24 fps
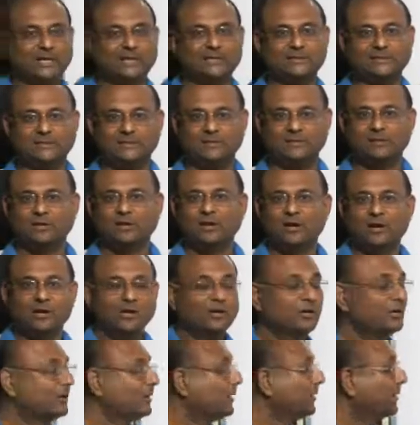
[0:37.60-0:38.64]
energy.
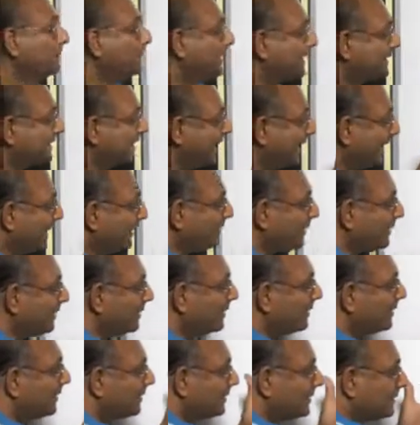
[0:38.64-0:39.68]
But then
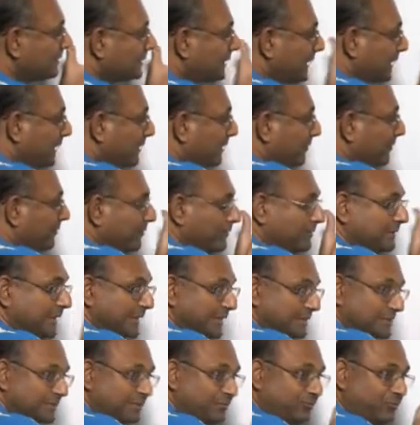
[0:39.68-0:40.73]

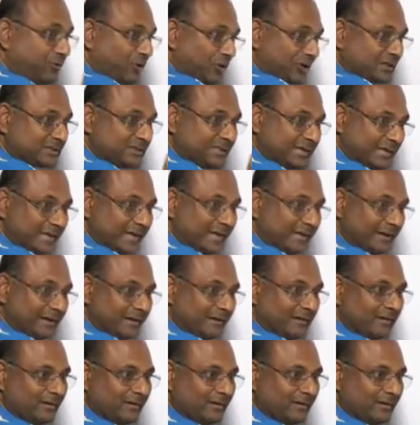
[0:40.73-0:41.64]
there is a force here